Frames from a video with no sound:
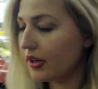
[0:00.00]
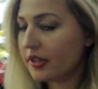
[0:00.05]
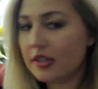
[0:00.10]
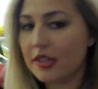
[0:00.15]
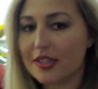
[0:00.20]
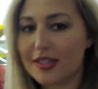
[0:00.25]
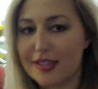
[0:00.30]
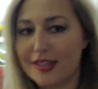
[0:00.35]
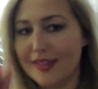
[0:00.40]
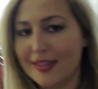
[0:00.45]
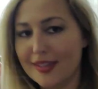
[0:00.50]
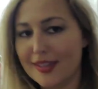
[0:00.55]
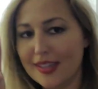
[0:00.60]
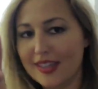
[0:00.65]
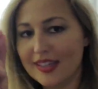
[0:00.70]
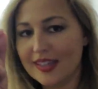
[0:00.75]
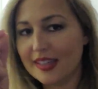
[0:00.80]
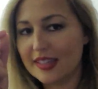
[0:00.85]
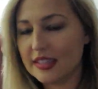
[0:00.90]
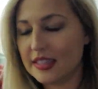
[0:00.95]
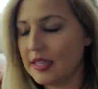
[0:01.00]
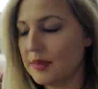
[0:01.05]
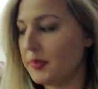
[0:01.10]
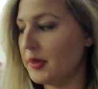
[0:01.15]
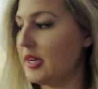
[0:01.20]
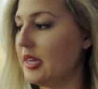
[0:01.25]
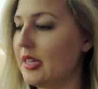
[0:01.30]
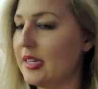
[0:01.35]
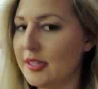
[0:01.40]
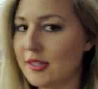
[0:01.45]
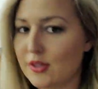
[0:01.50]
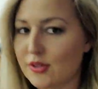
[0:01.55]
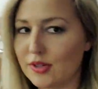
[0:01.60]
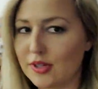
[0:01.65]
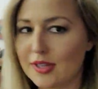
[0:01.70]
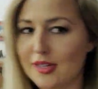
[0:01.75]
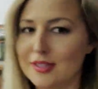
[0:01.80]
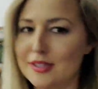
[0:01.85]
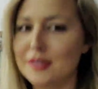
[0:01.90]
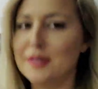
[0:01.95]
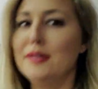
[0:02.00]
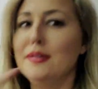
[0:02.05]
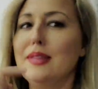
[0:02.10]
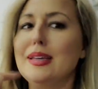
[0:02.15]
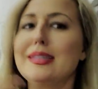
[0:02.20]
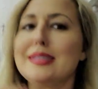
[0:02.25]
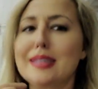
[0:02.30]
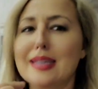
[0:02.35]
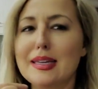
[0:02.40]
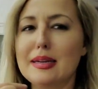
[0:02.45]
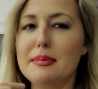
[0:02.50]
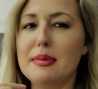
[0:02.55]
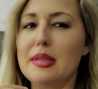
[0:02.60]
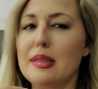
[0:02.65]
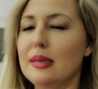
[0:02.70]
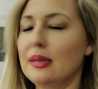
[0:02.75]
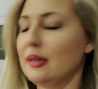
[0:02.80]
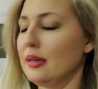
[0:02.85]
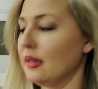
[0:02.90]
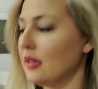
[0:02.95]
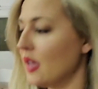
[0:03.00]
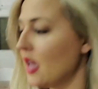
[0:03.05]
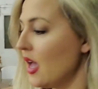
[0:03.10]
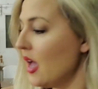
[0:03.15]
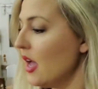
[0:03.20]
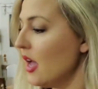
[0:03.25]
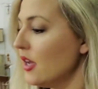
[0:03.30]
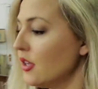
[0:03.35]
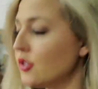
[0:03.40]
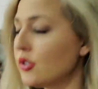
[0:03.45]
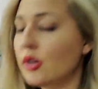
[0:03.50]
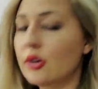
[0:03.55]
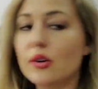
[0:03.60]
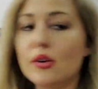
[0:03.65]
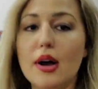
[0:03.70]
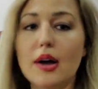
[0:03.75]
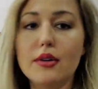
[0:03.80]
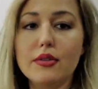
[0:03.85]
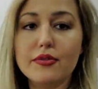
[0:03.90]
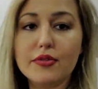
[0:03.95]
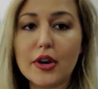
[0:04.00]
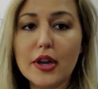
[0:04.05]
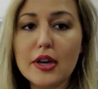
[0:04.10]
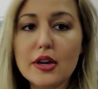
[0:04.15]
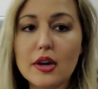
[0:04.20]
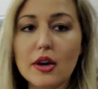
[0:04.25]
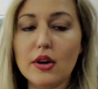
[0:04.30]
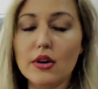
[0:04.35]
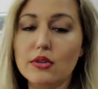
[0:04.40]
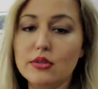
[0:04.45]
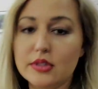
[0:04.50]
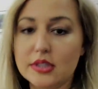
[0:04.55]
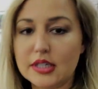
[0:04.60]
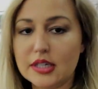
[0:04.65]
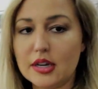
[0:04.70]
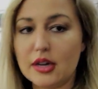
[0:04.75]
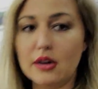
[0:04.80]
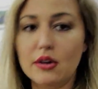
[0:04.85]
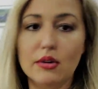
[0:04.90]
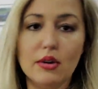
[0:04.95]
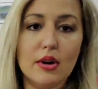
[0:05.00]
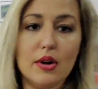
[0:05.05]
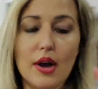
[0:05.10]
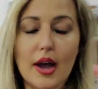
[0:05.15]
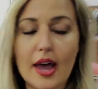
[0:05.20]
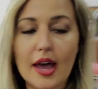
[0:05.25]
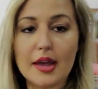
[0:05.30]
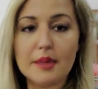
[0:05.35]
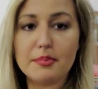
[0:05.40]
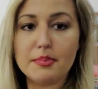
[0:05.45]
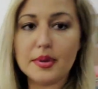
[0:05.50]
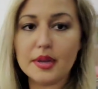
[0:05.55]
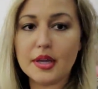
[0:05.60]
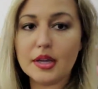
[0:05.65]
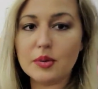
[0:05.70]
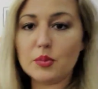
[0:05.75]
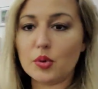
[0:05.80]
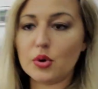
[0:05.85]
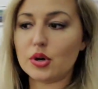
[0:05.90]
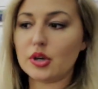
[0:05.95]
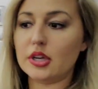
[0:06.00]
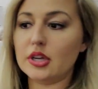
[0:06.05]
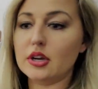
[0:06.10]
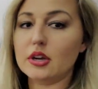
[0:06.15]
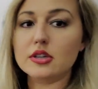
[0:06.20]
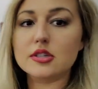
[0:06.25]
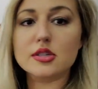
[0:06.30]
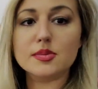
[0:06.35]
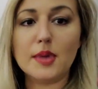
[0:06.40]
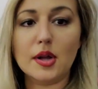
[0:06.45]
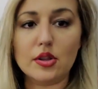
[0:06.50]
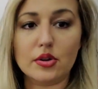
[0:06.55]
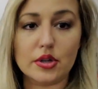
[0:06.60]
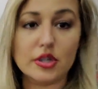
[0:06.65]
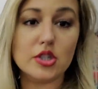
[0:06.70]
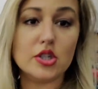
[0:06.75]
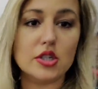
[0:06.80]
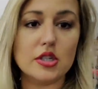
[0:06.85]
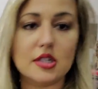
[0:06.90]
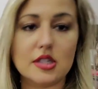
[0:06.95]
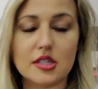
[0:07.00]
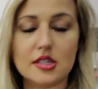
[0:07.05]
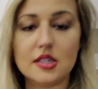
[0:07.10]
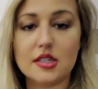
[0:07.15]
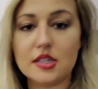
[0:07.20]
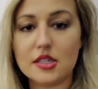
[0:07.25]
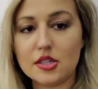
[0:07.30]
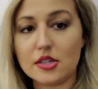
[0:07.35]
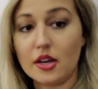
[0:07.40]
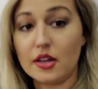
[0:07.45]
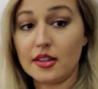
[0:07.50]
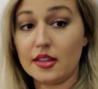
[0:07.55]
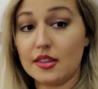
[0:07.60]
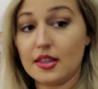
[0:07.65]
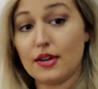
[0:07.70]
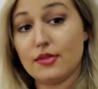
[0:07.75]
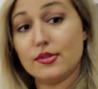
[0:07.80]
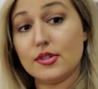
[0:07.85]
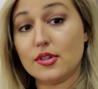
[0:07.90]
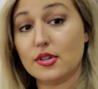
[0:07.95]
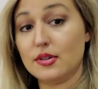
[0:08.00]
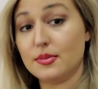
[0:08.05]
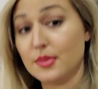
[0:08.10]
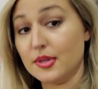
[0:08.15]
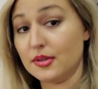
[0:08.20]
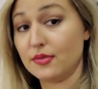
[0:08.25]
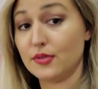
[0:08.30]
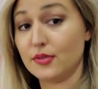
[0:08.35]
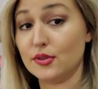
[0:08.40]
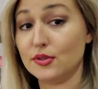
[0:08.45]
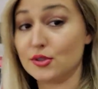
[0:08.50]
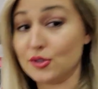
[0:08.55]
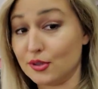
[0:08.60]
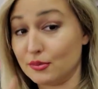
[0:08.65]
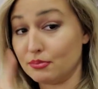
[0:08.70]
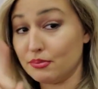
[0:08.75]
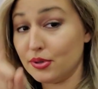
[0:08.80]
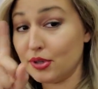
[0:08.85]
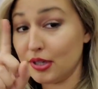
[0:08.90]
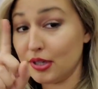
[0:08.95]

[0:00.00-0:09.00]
and just to dip into history, because you know that's kind of a thing. So Alfredo Dino had been working on smaller engines because he saw that that was going to be the future.